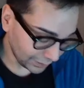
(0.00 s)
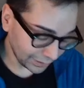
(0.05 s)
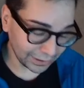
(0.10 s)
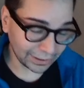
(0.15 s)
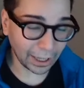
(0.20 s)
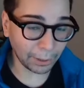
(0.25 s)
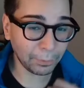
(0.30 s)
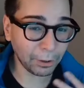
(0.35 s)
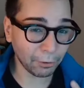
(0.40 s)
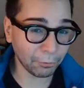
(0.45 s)

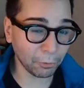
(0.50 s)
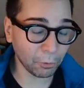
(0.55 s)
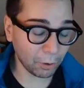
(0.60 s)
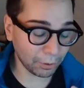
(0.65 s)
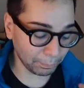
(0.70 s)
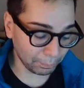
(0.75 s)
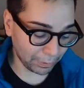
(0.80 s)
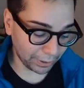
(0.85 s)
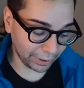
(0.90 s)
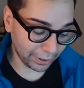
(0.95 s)
gonna be
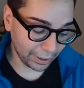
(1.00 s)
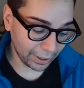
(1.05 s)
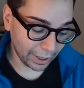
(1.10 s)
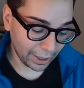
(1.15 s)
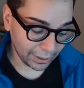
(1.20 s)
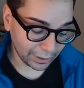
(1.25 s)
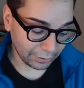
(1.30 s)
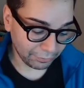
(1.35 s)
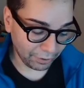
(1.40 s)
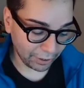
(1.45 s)
everyone, but
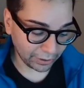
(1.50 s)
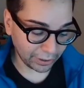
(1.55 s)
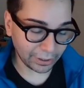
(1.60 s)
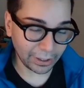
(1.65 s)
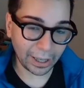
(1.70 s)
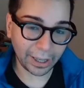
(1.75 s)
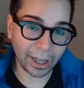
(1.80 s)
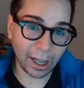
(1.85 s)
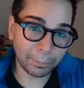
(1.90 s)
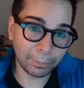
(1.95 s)
the fact that
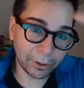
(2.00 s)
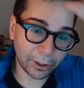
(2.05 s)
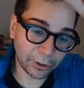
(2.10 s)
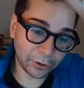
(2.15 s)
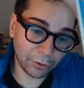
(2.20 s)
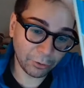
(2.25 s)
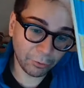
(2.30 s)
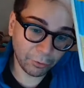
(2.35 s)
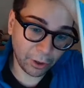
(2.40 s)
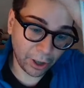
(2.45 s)
Nine of Cups
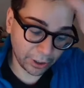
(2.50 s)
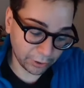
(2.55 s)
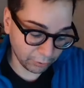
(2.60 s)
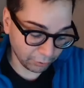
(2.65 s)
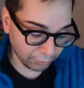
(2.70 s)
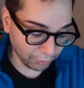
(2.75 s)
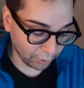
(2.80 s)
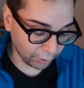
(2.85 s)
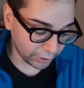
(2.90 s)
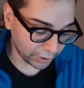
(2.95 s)
is
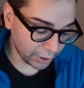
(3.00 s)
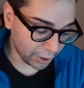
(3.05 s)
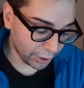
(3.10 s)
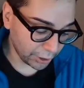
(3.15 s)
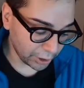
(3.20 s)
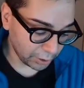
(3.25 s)
reversed,